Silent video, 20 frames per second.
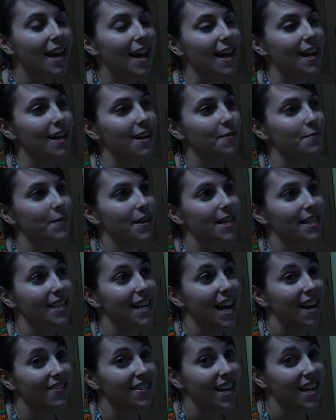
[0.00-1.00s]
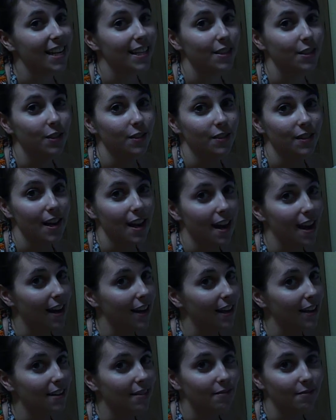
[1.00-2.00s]
um, because I haven't had
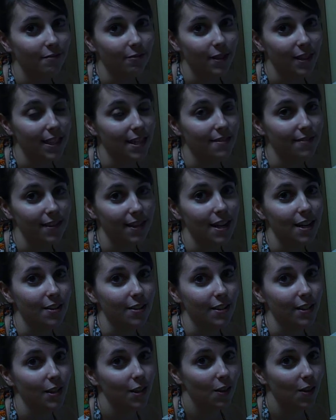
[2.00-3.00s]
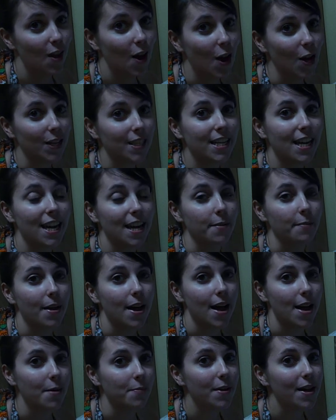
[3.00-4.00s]
any really videos in a long time
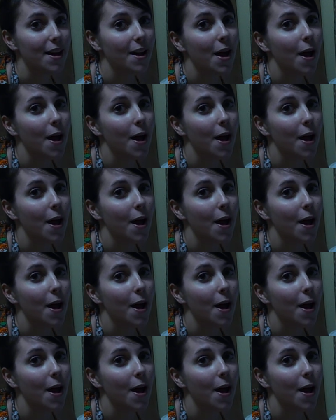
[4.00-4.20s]
up